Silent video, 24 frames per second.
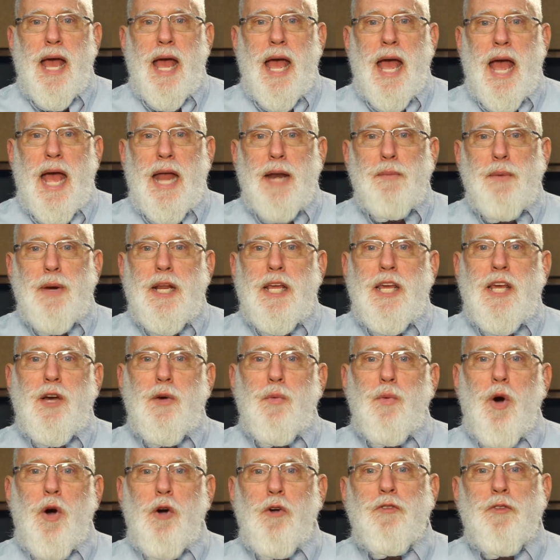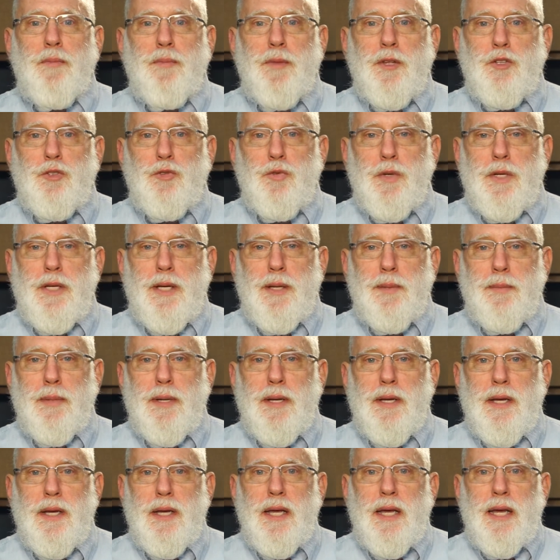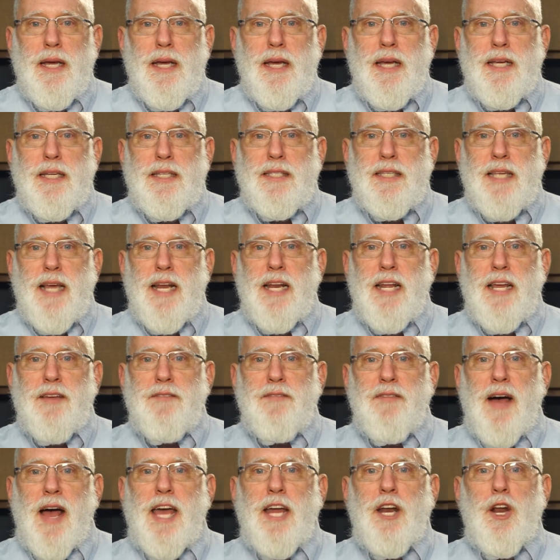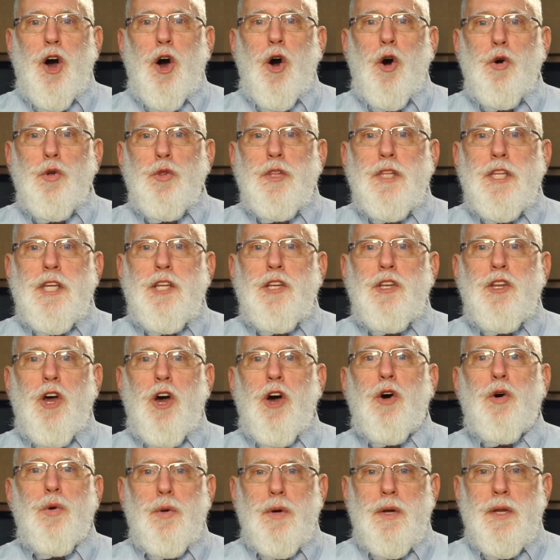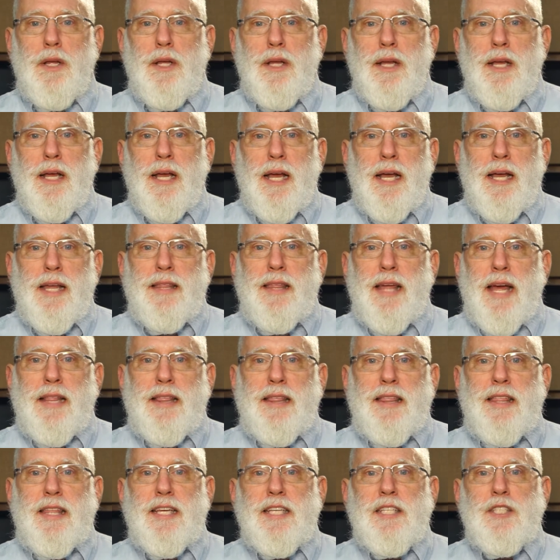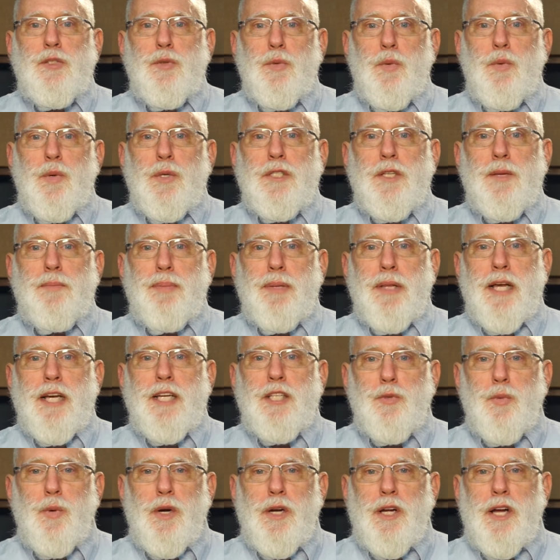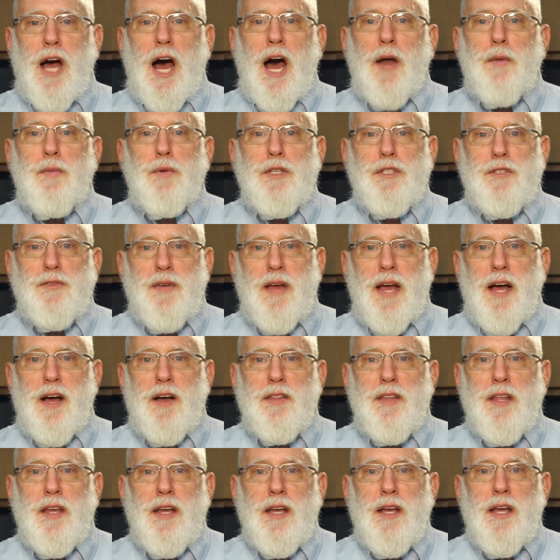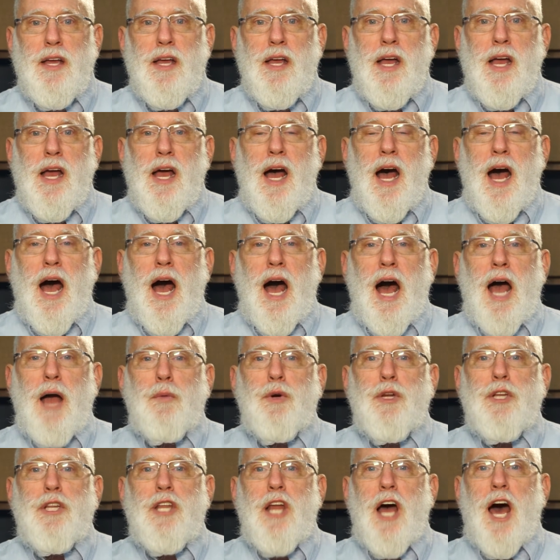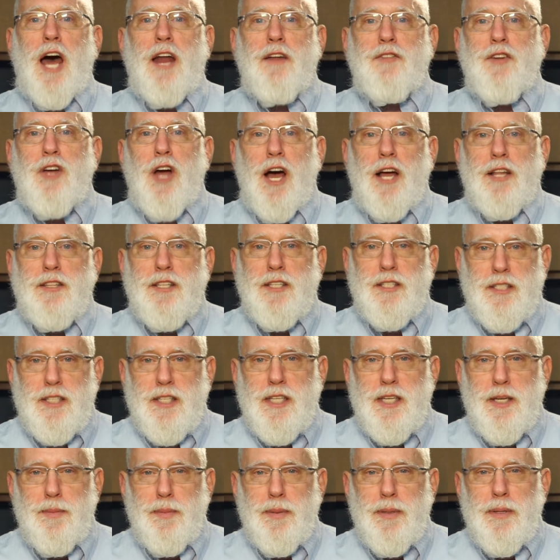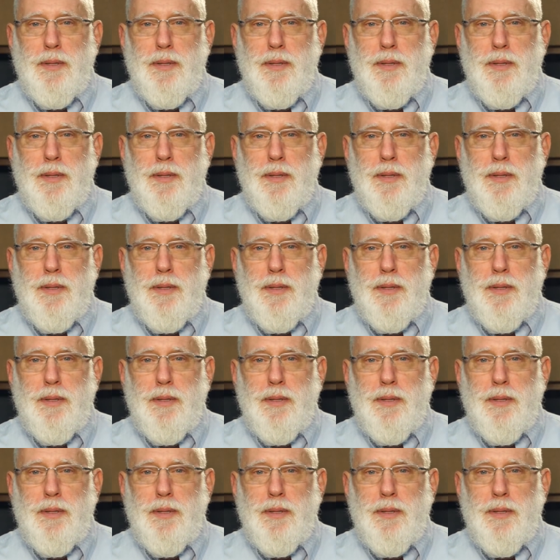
And when he awoke from the dream, he said, if I had only known that this was a place where God was found, I would not have gone to sleep.